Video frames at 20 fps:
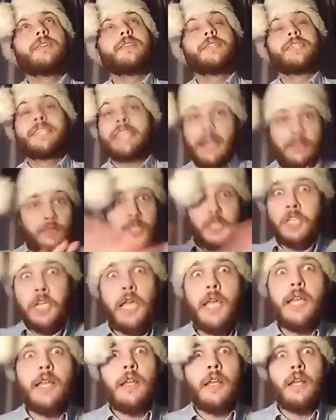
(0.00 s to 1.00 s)
Set the
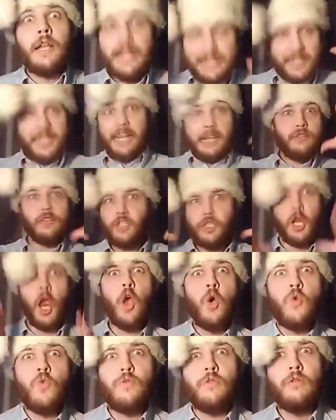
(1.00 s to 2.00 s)
scene. Let's get in the zone.